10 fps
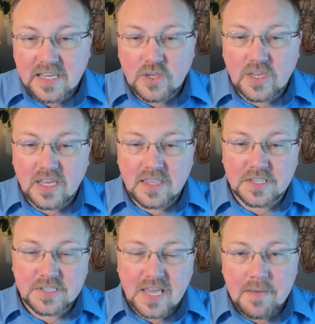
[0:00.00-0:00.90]
you get the
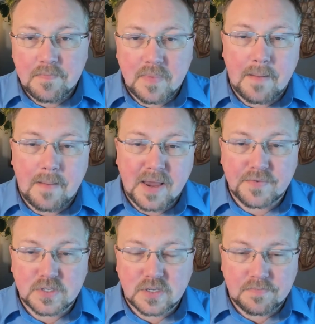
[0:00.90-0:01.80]
same amount
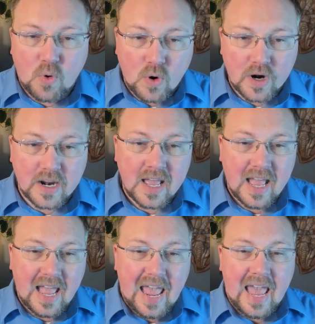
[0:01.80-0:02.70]
of support
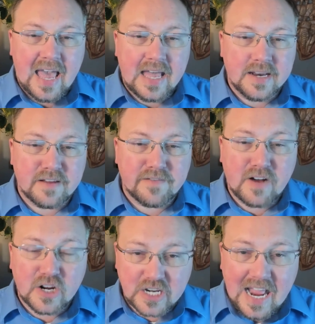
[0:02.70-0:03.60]
and
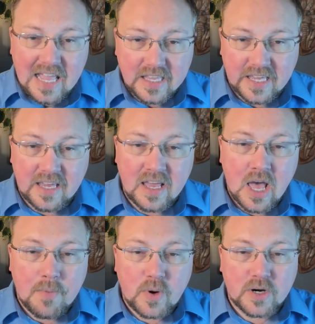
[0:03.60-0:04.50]
functionality,
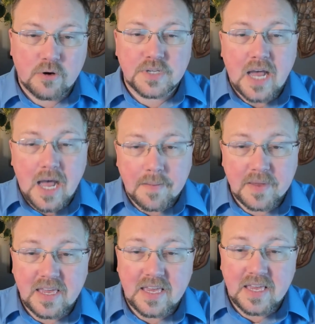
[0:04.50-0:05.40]
but what goes up
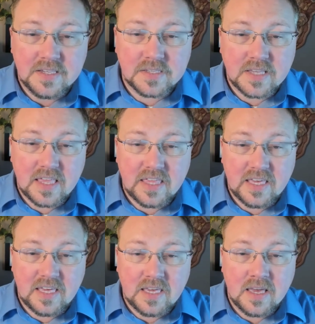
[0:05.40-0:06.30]
is
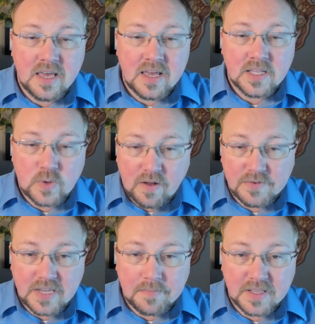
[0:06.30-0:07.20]
the 12
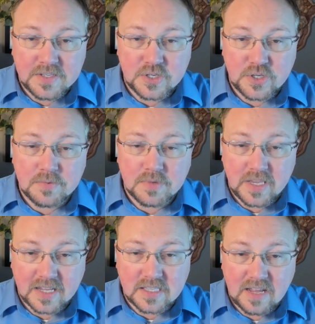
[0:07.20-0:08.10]
templates as you jump to the
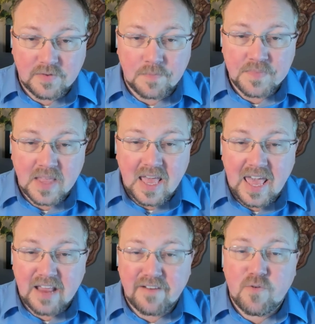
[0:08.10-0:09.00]
next level,
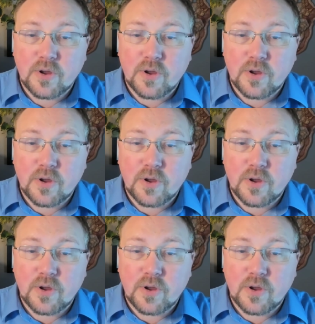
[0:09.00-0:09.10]
and 4